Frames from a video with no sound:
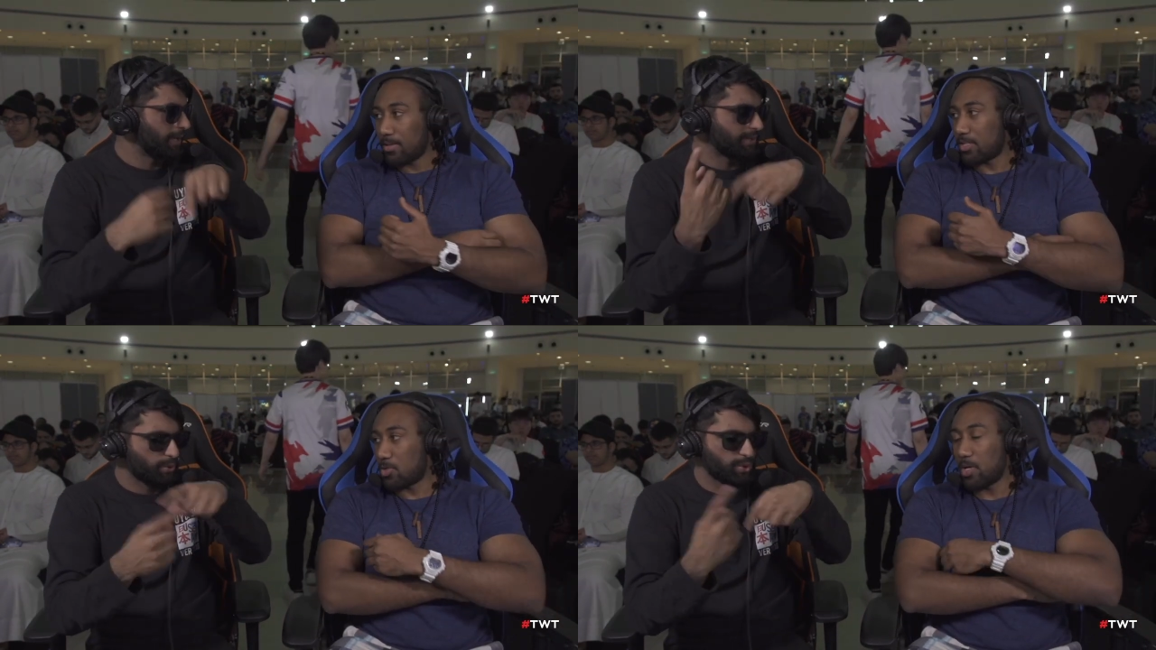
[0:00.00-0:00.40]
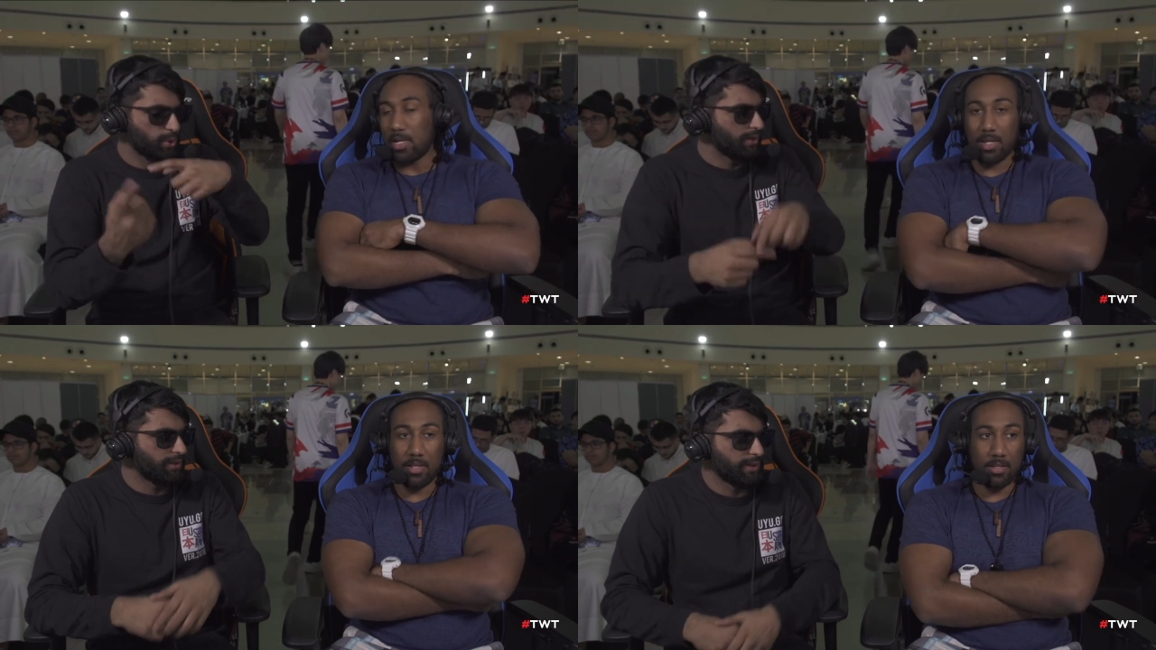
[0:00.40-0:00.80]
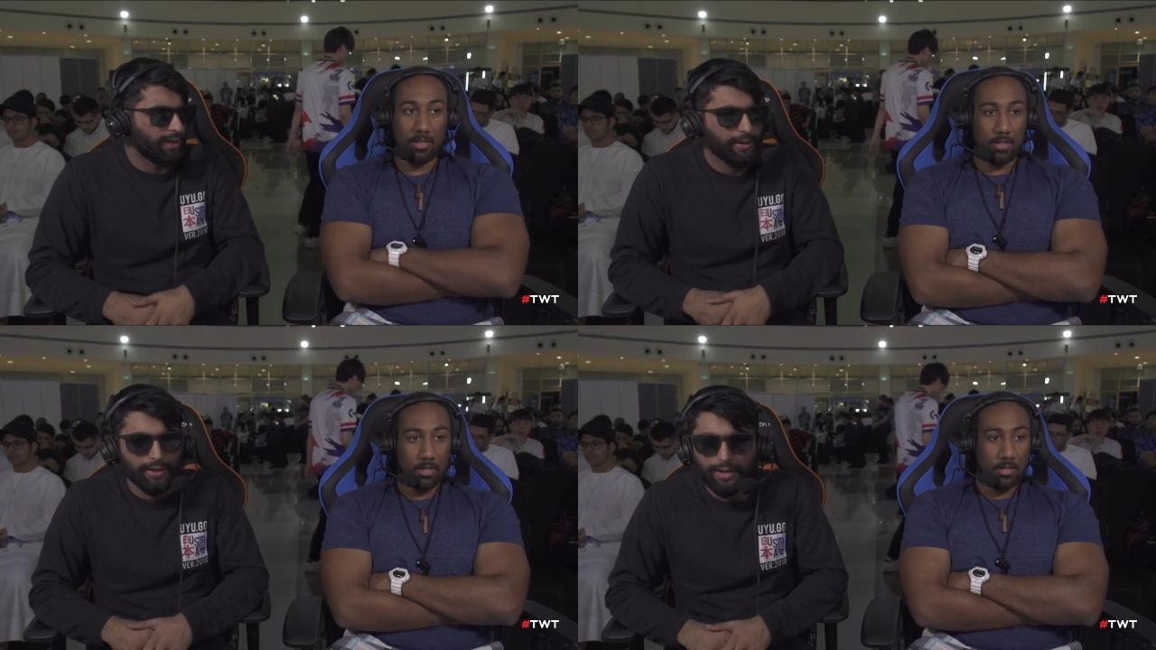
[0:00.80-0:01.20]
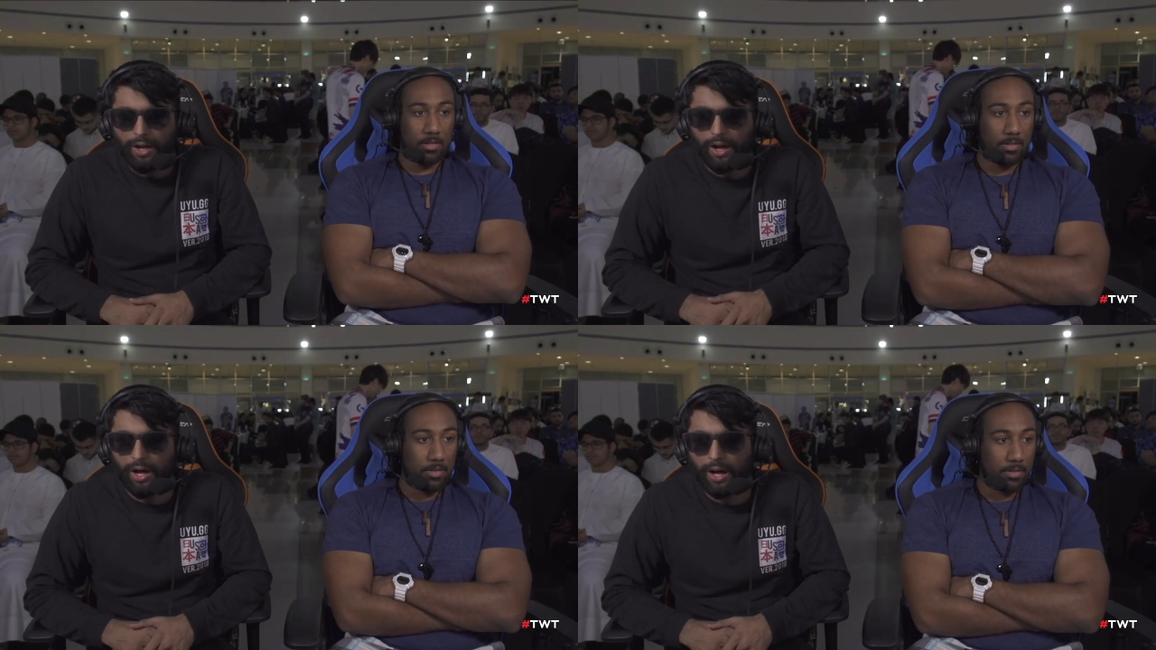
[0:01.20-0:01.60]
Speaker 1: twirly. Twirly thing, yeah.
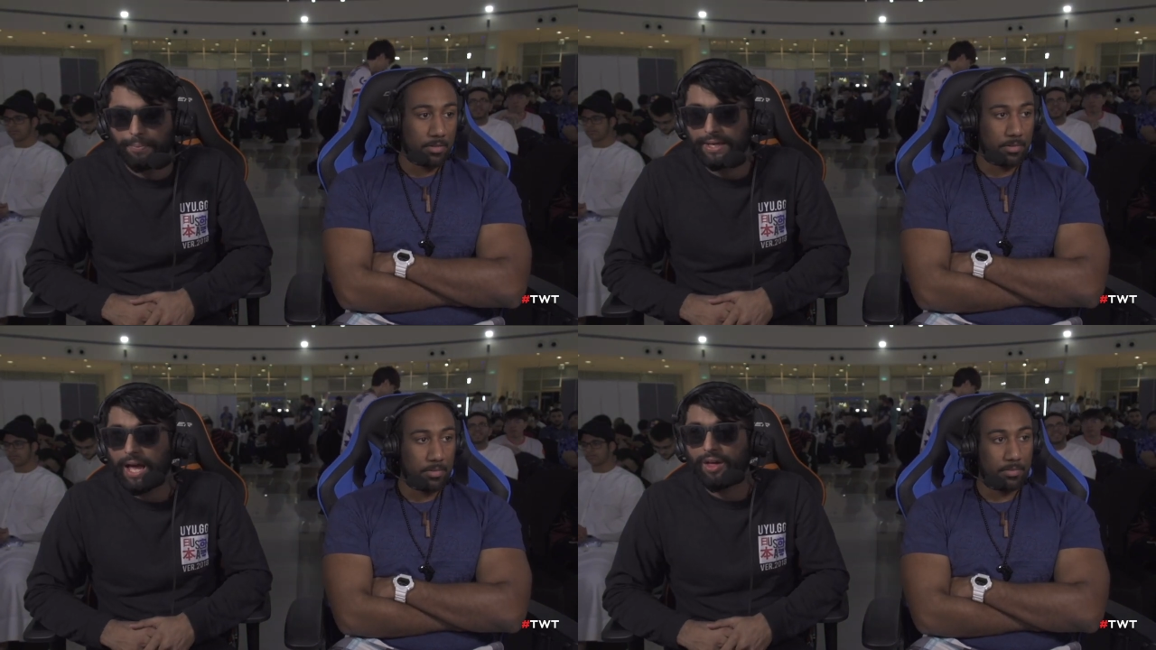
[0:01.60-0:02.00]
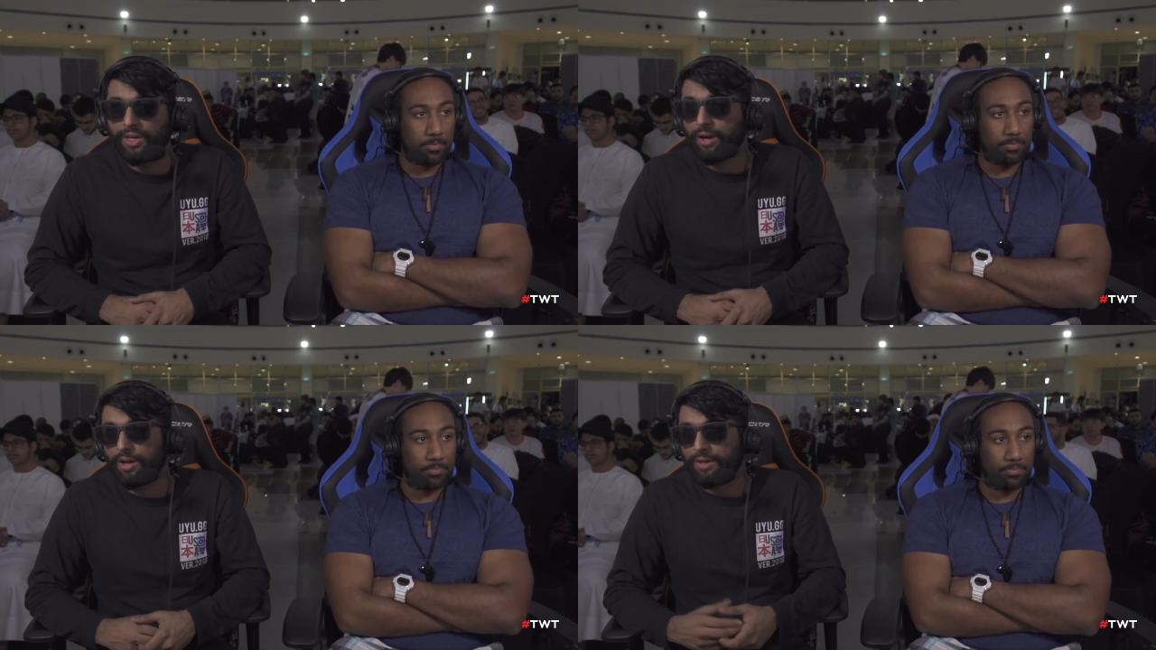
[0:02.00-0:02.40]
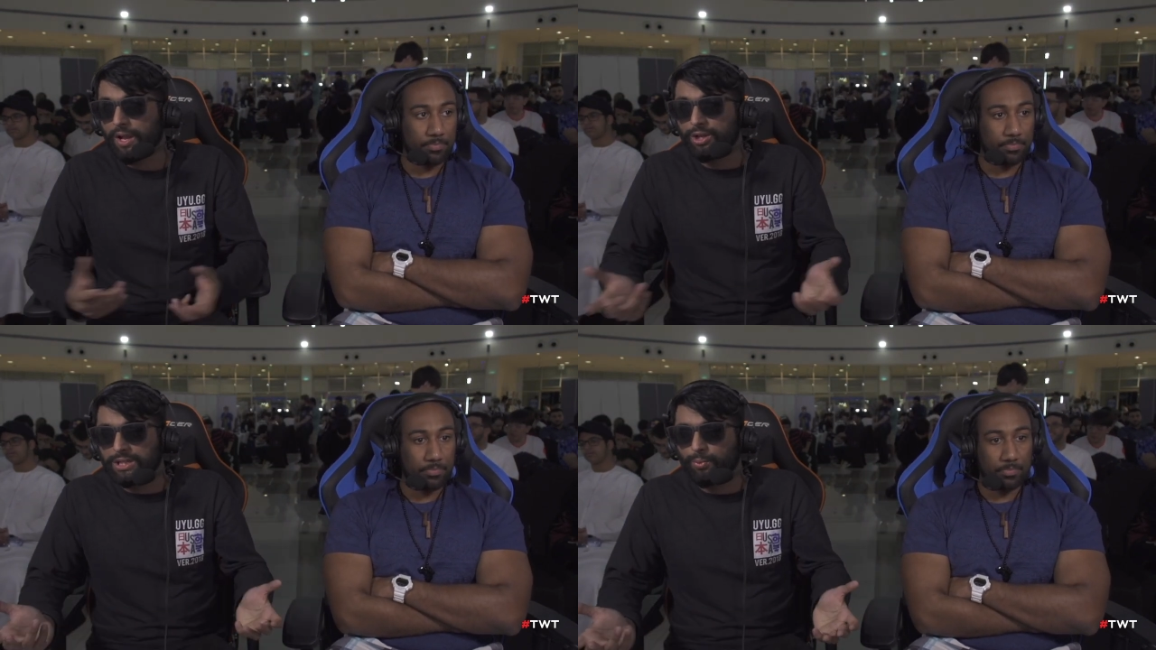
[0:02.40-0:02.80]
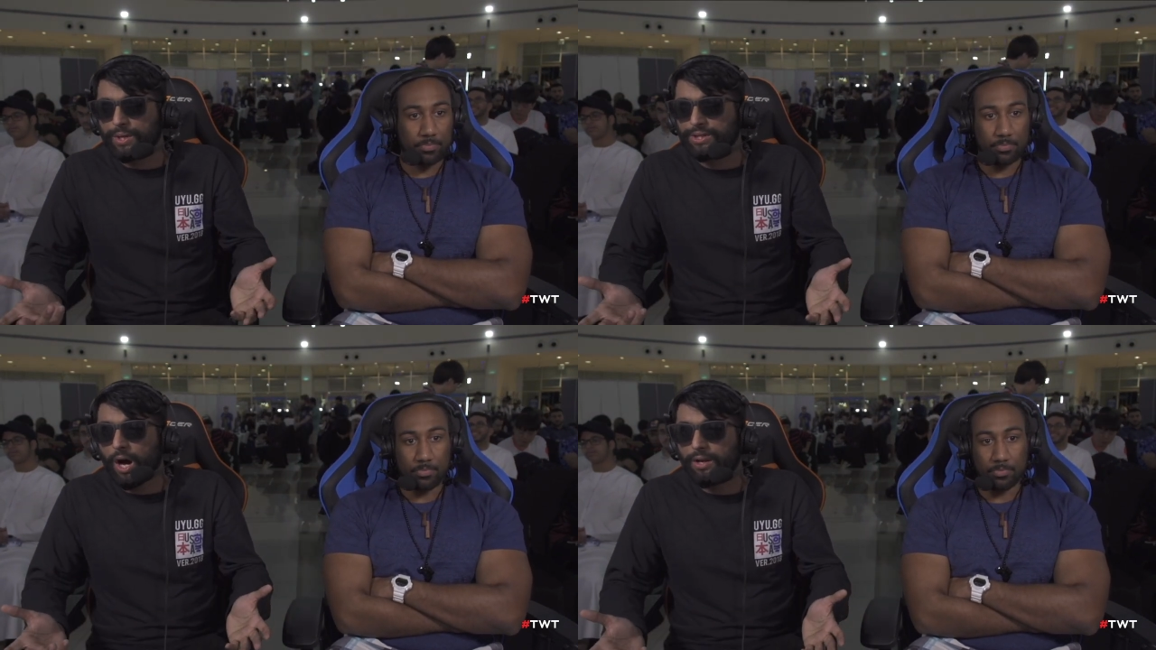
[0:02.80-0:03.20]
Uh, but yeah, okay. It looks like we're
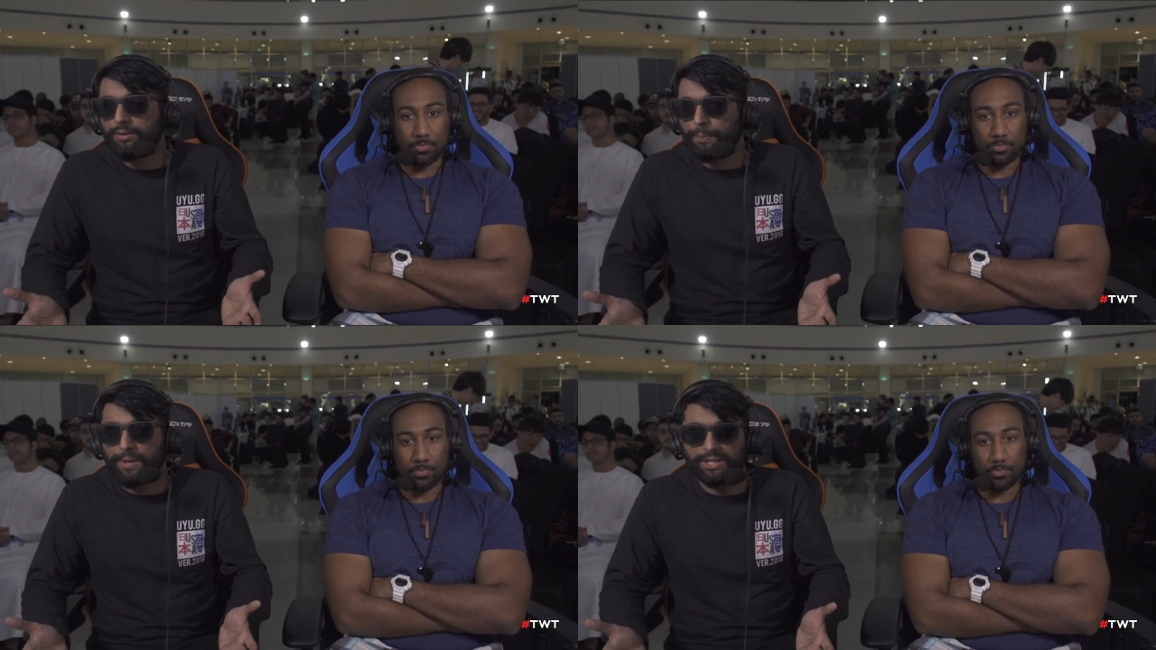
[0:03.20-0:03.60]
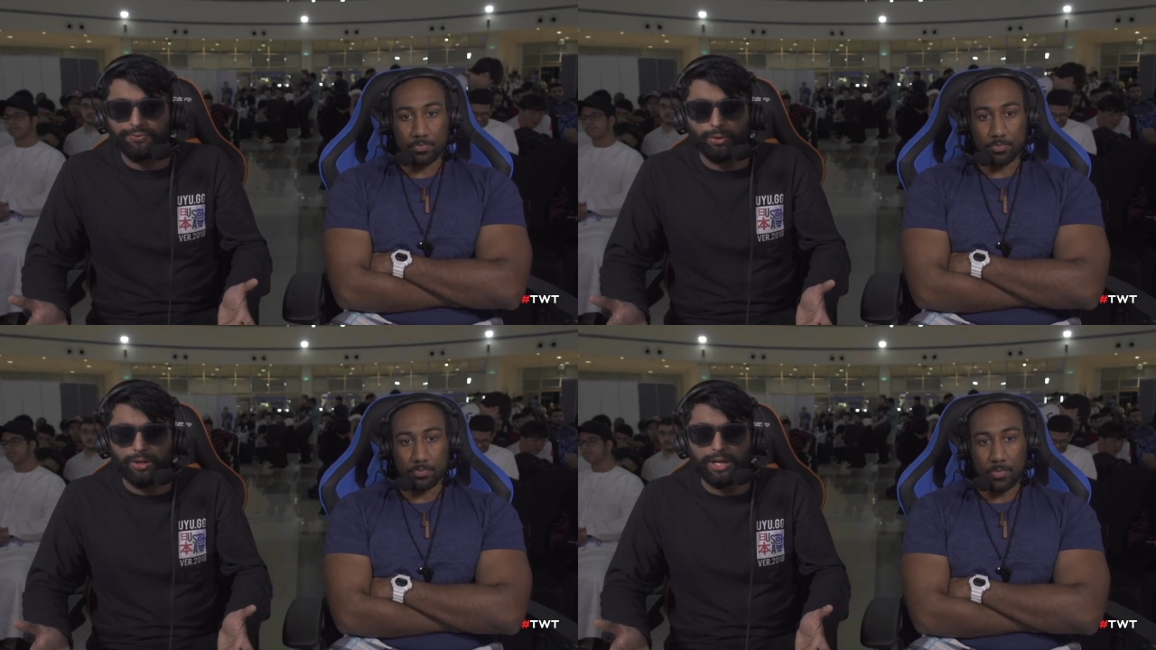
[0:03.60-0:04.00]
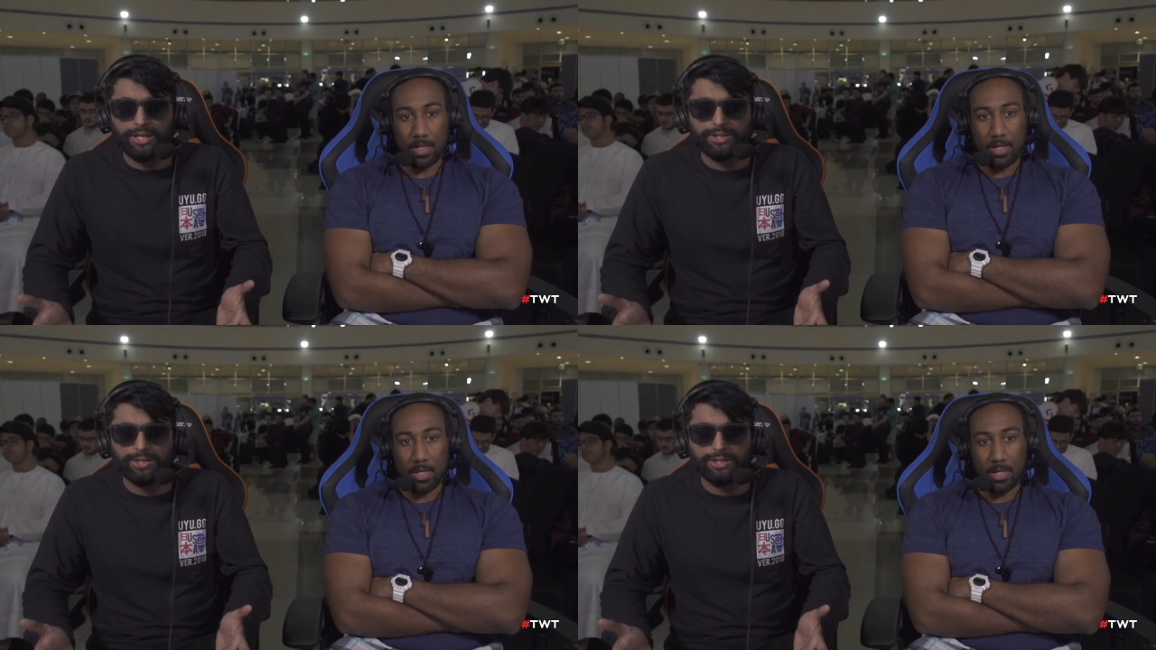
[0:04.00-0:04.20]
done. The P S four is.